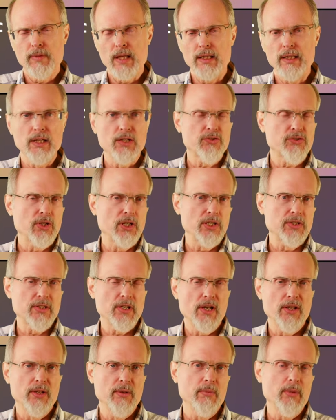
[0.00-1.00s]
And then he's going to
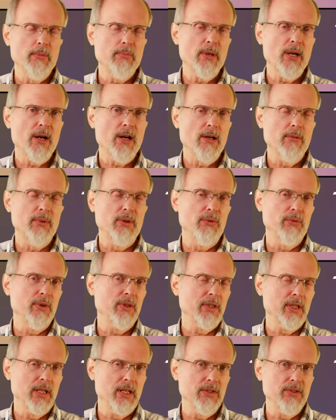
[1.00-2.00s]
tell them a parable
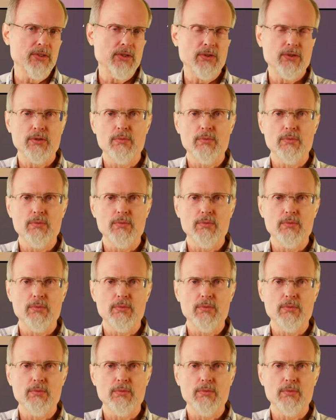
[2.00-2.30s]
we'll get into